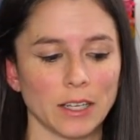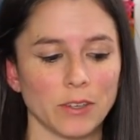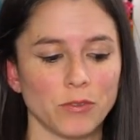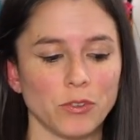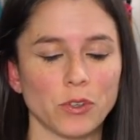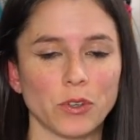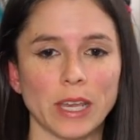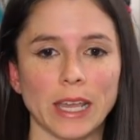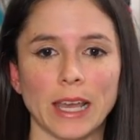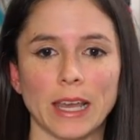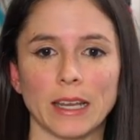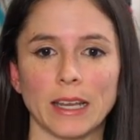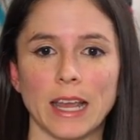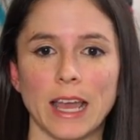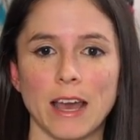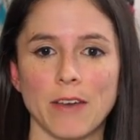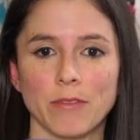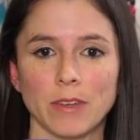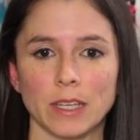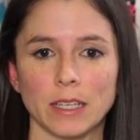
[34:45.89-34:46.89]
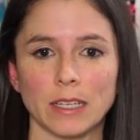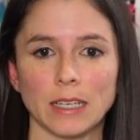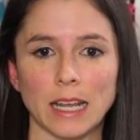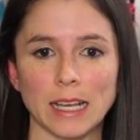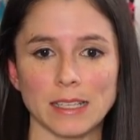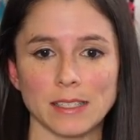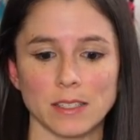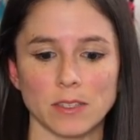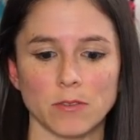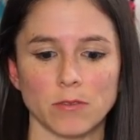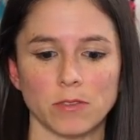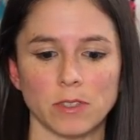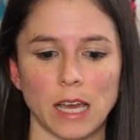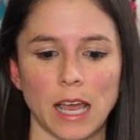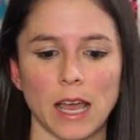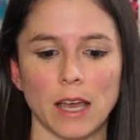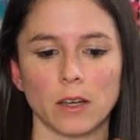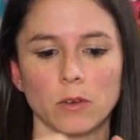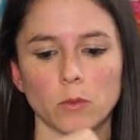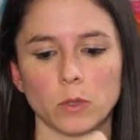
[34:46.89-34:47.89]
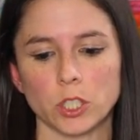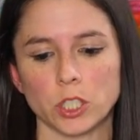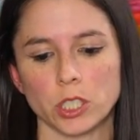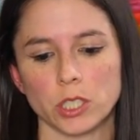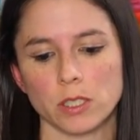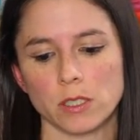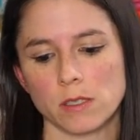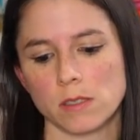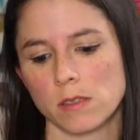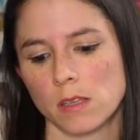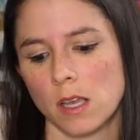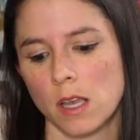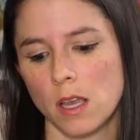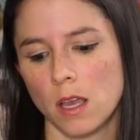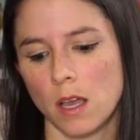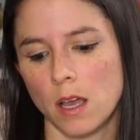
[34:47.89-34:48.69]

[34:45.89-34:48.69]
if you can't have it nice and flat, which is